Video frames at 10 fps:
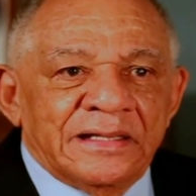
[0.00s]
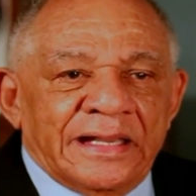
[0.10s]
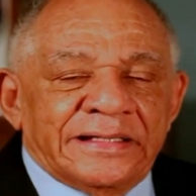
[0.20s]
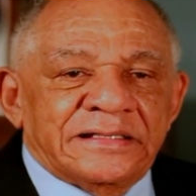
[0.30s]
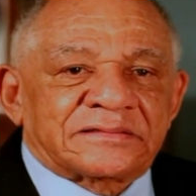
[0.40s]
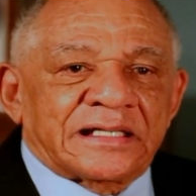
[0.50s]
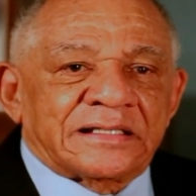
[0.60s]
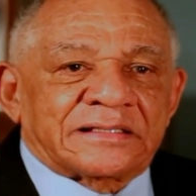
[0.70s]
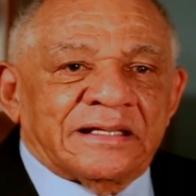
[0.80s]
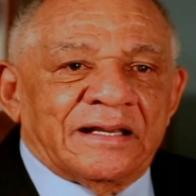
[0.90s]
And he
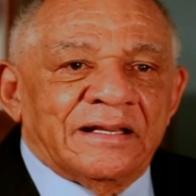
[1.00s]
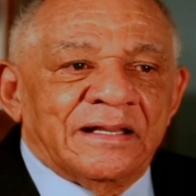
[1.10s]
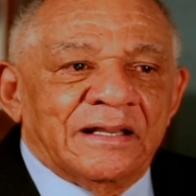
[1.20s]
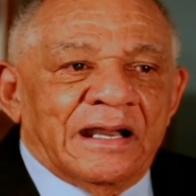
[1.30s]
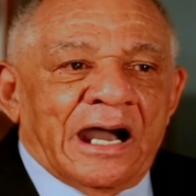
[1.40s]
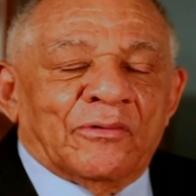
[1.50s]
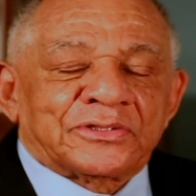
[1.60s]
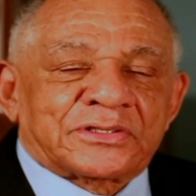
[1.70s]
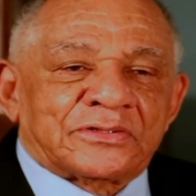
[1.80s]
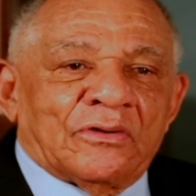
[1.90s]
said, I
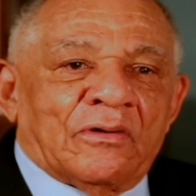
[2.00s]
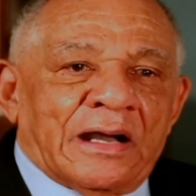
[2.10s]
want you to know